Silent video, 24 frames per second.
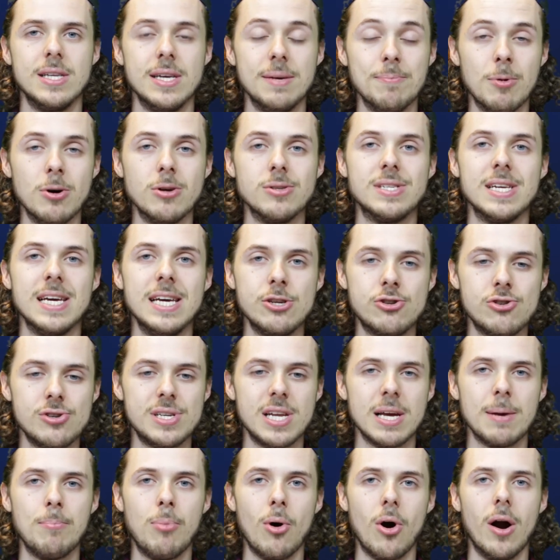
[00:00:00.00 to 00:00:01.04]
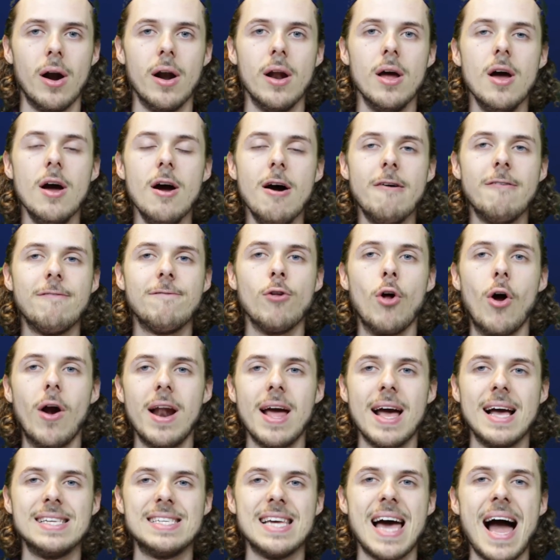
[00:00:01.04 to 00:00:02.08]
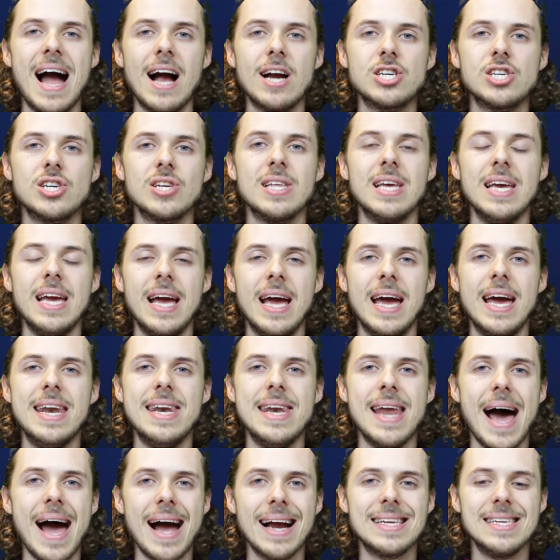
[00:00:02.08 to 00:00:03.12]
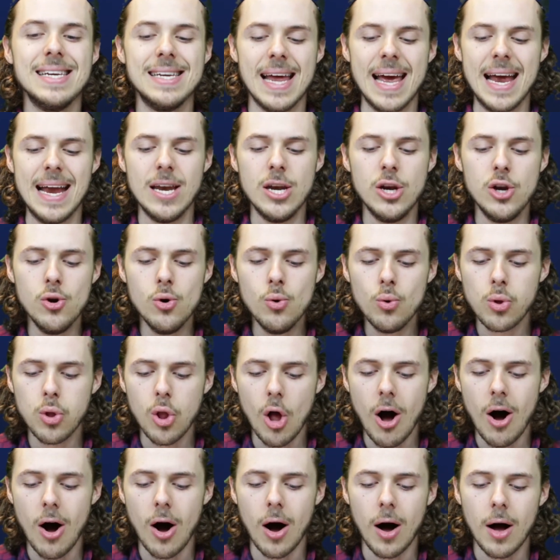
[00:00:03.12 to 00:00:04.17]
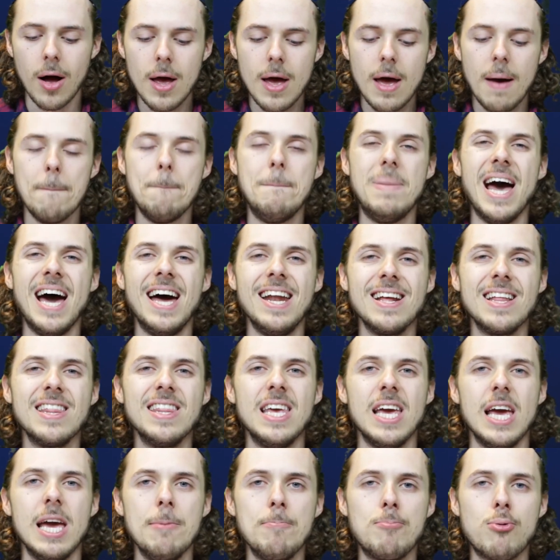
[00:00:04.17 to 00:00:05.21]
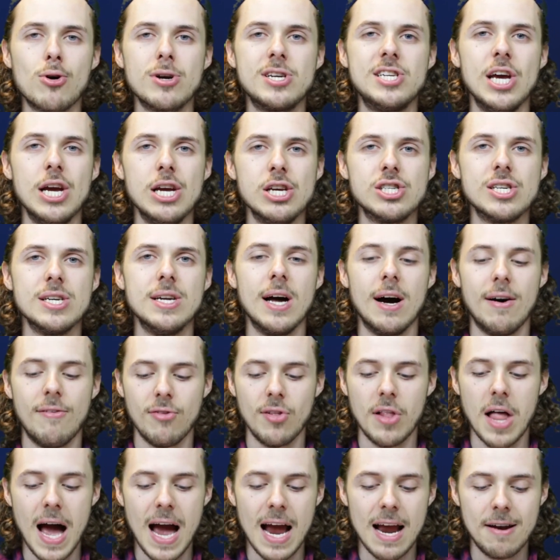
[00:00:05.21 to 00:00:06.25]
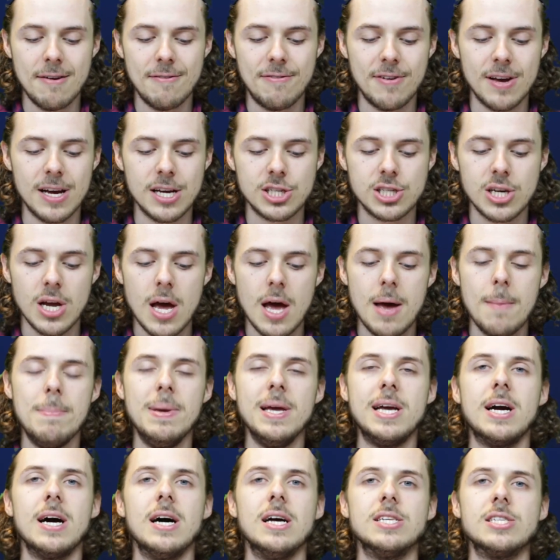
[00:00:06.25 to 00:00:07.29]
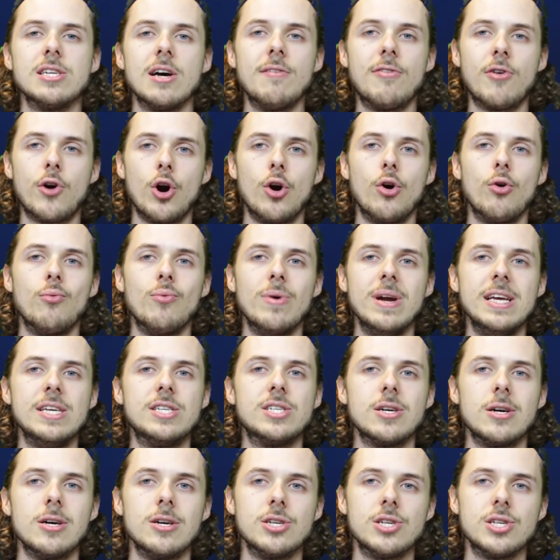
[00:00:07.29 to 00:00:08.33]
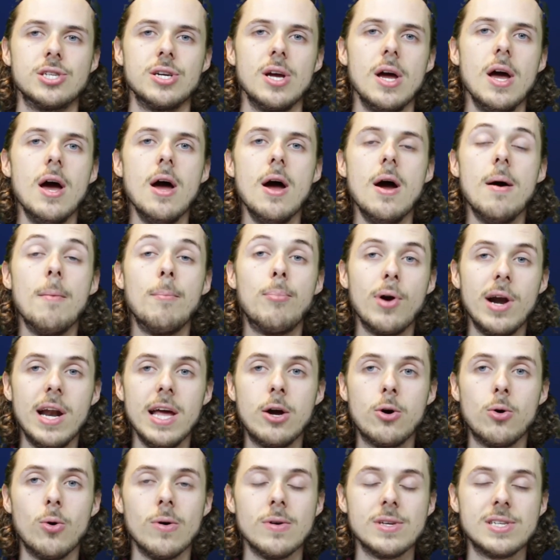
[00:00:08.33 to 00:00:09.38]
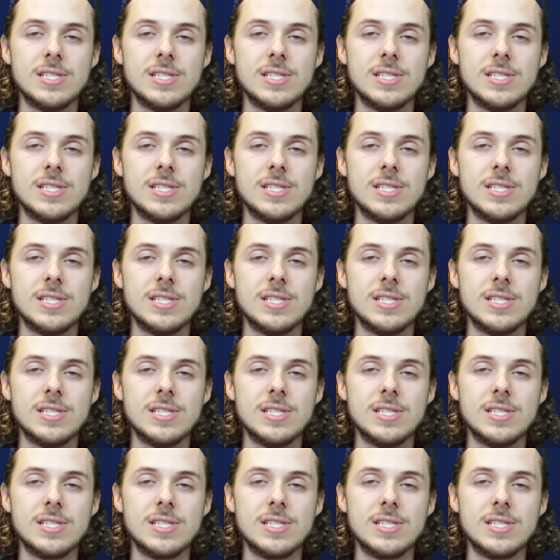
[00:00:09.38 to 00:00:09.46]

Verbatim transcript: the most interesting part, Florida has actually enacted a new law banning the importation of lionfish because of her research. Pretty cool